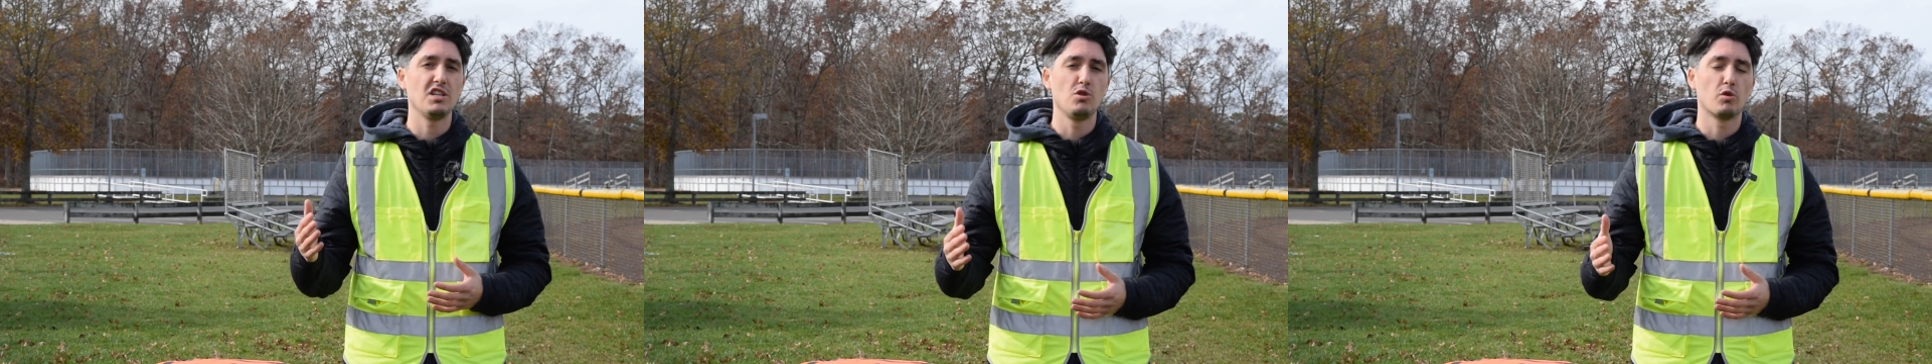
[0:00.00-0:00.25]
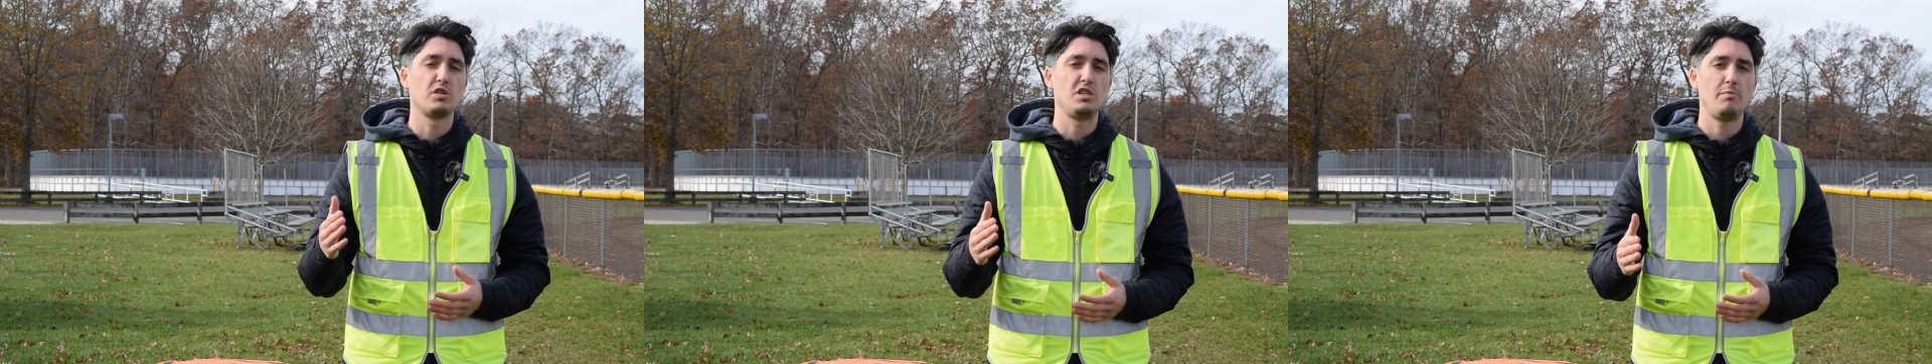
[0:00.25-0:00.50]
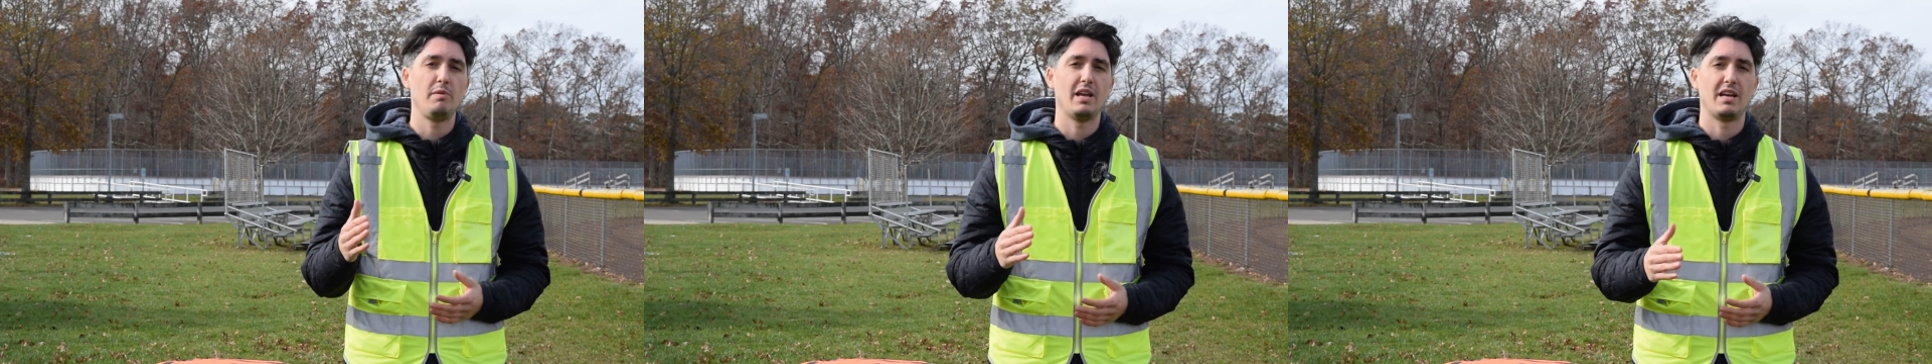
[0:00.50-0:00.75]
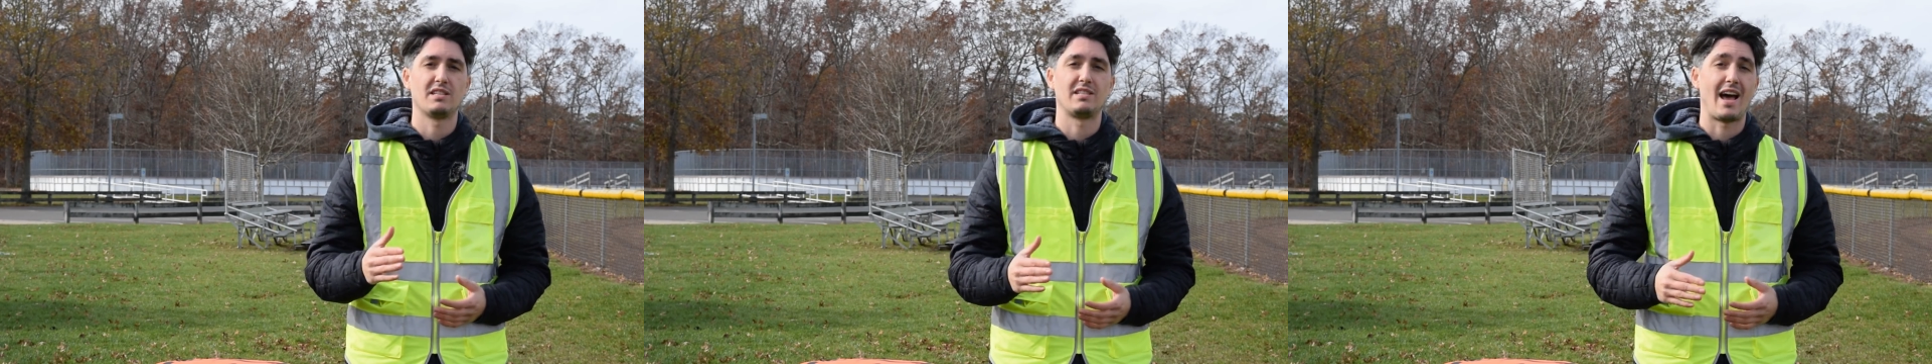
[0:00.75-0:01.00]
your
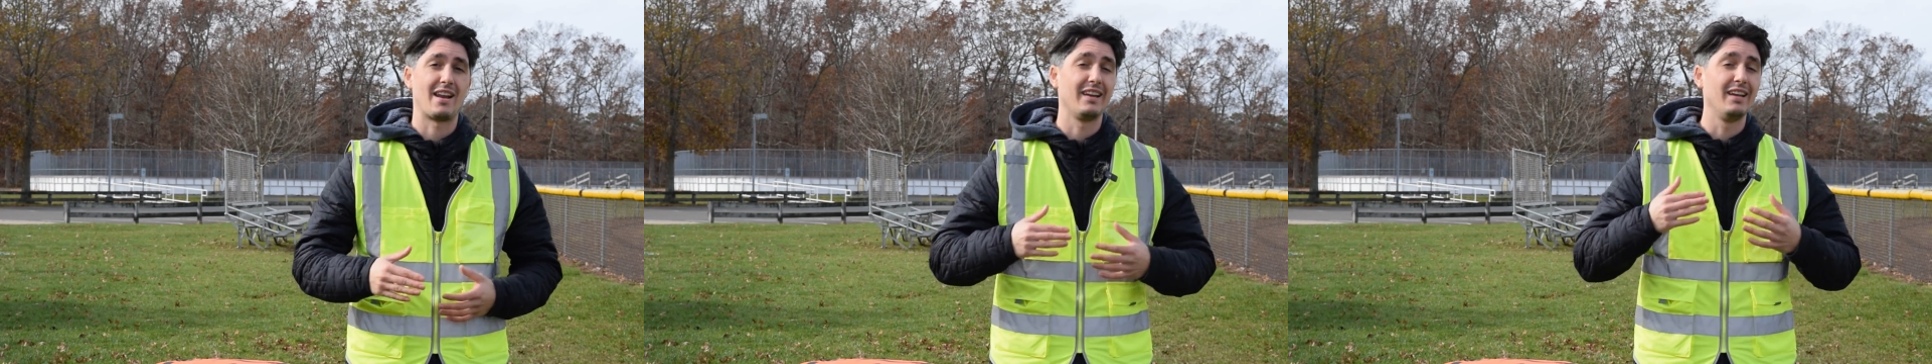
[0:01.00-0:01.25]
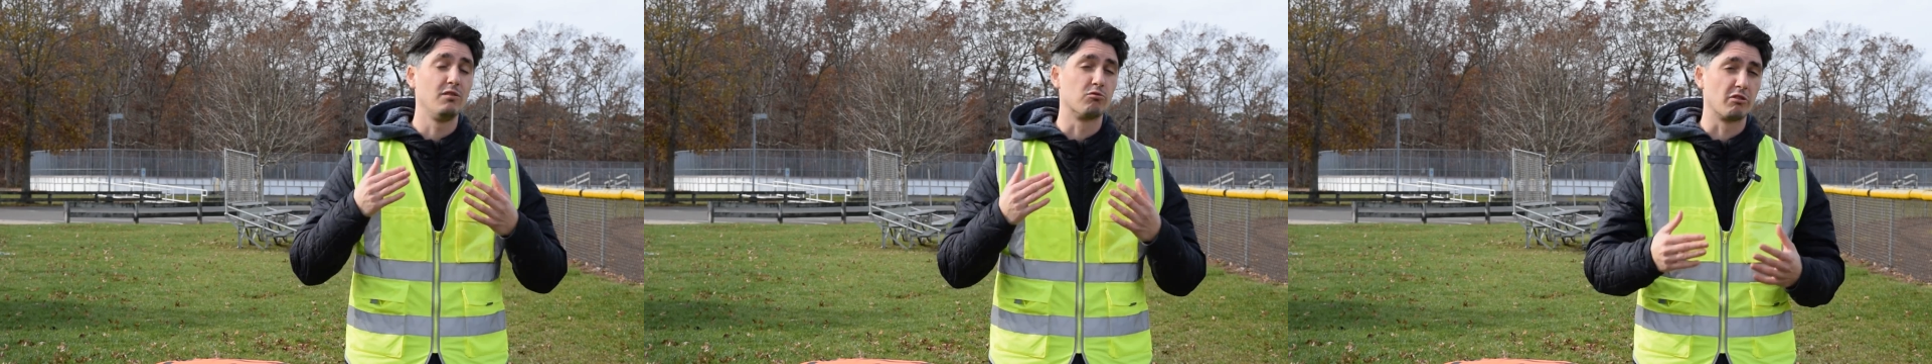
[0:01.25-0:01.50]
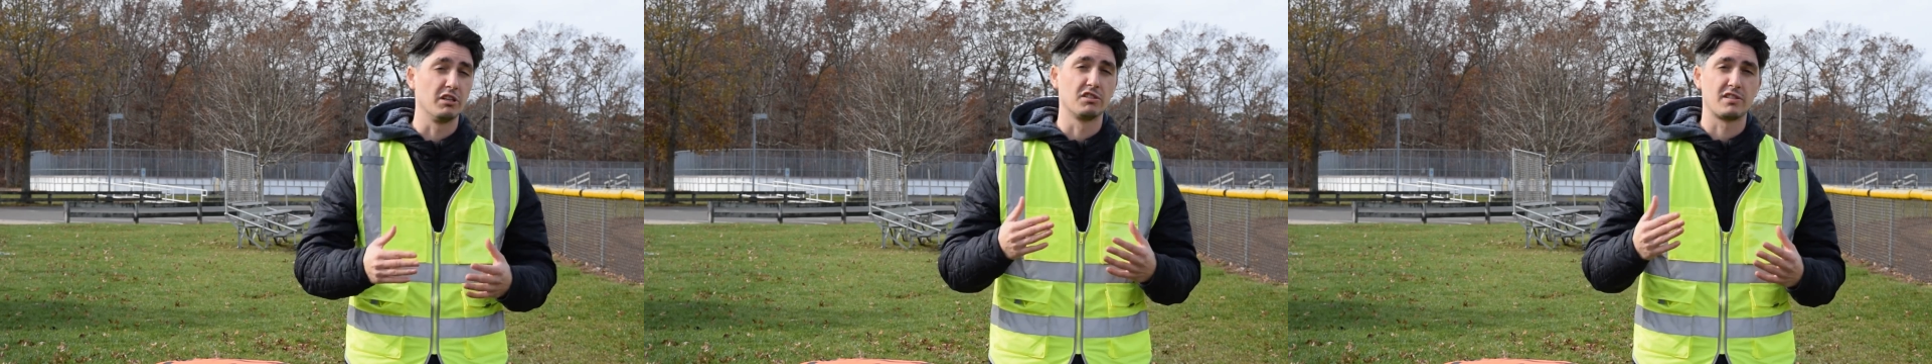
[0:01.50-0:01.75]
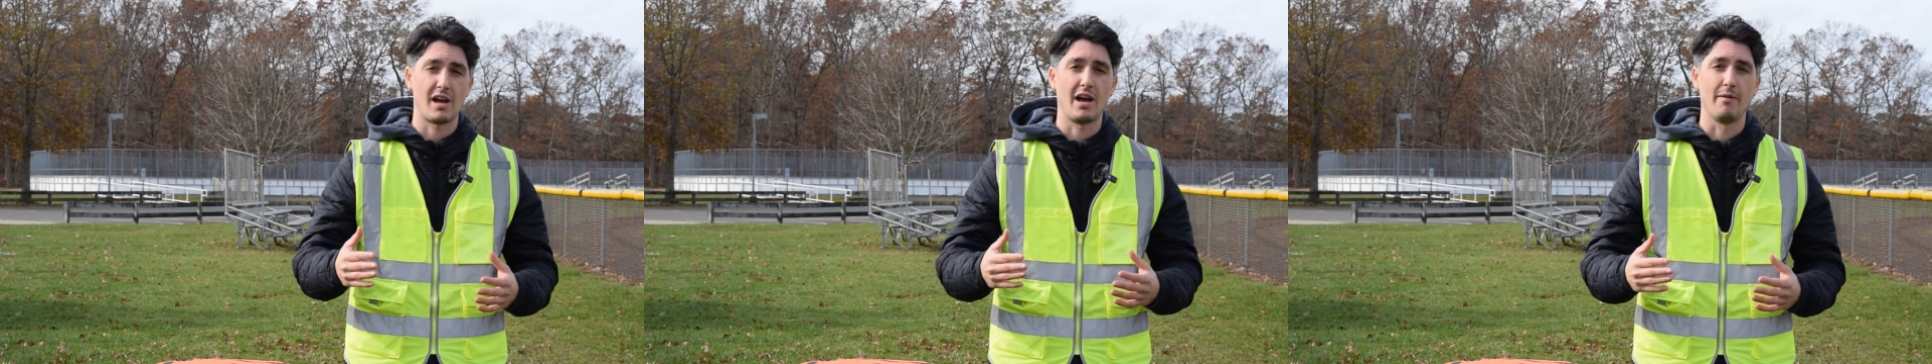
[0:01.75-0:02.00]
GPS data in real
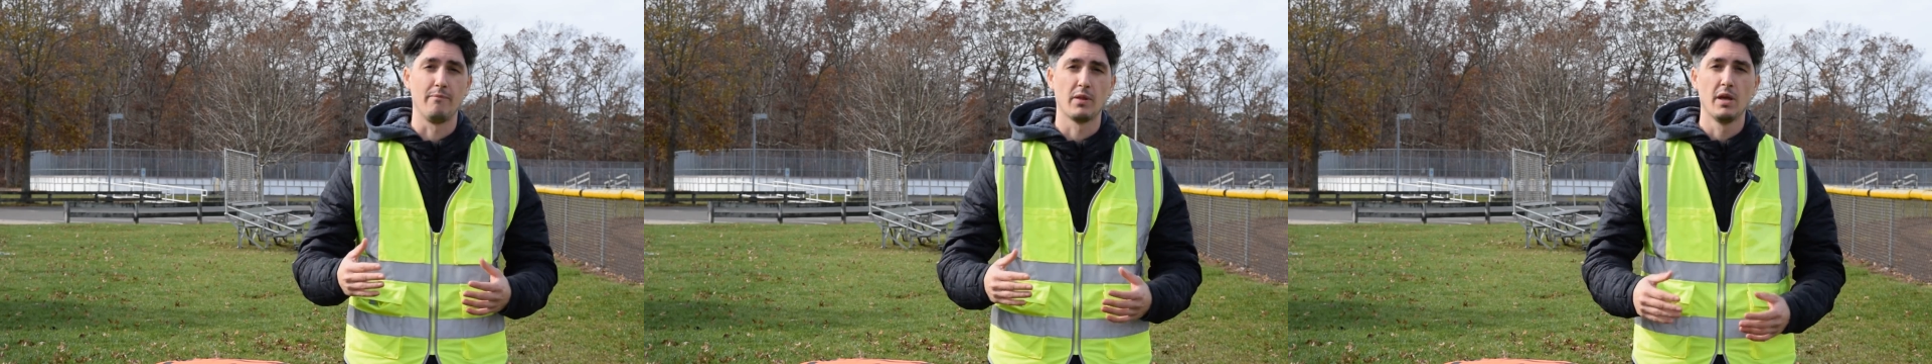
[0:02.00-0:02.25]
time.